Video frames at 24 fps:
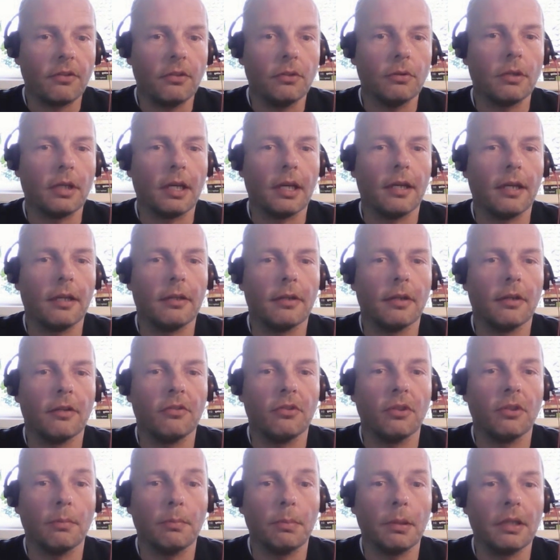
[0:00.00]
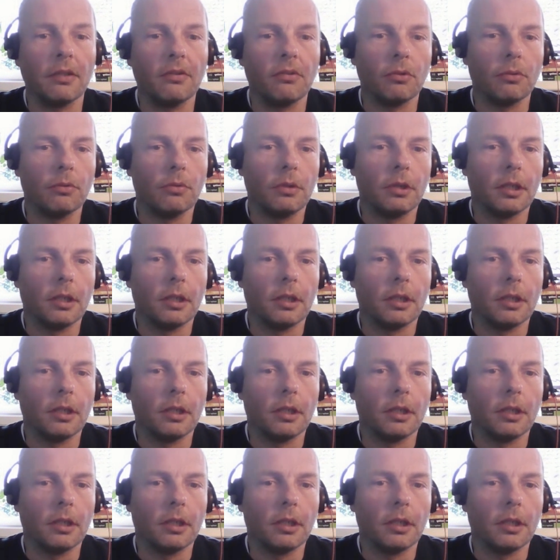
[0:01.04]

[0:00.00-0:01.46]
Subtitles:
you can jump into